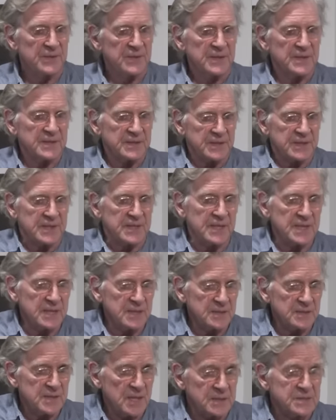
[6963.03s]
The king
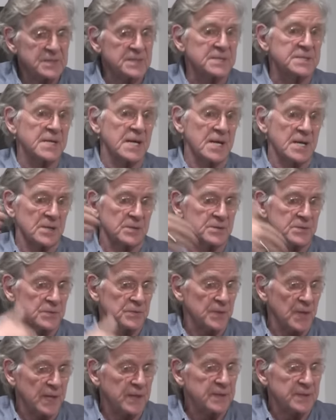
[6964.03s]
doesn't dare to,
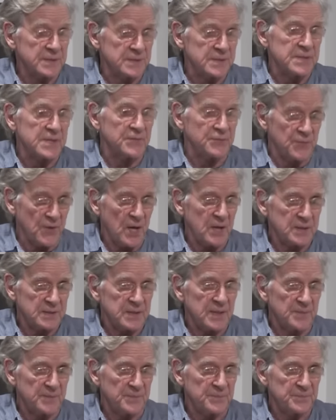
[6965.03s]
like, defrock
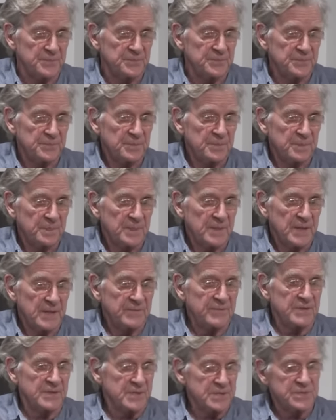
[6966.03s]
them. Even
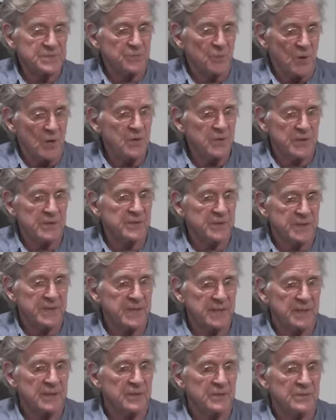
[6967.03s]
this warrior
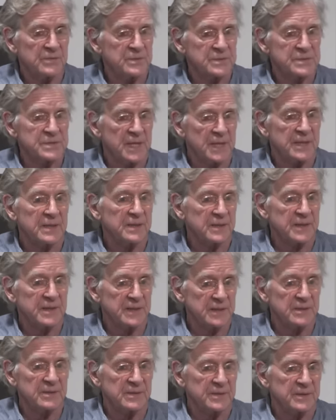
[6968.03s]
king, who is like a
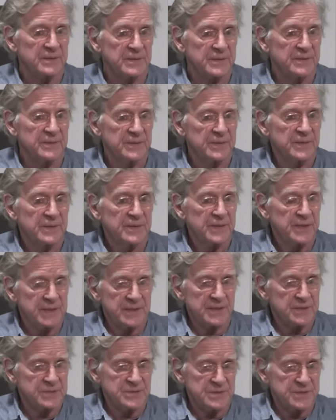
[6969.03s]
killer, you know, he
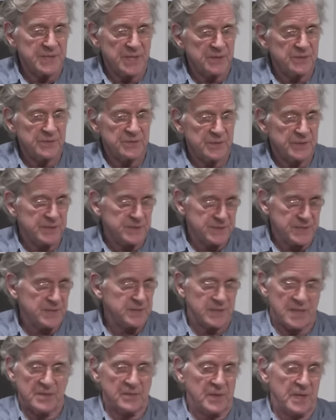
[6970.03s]
doesn't dare do it. He says,
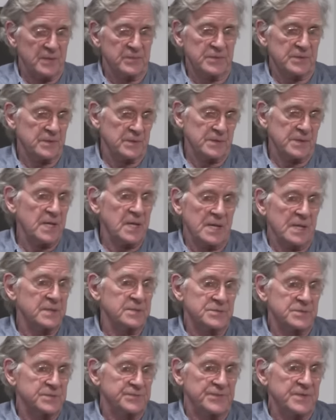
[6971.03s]
well, I'd
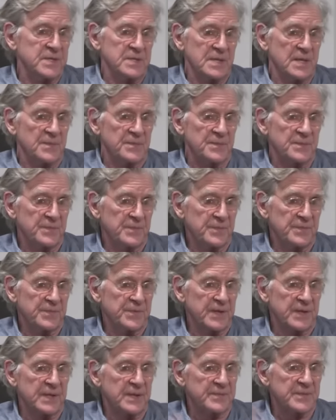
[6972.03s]
feed them if they
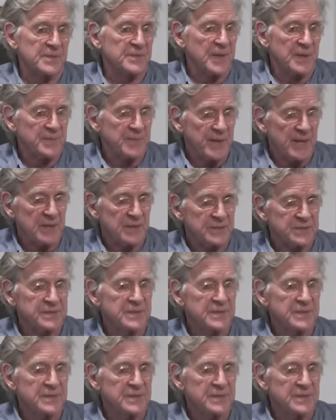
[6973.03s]
came to my palace.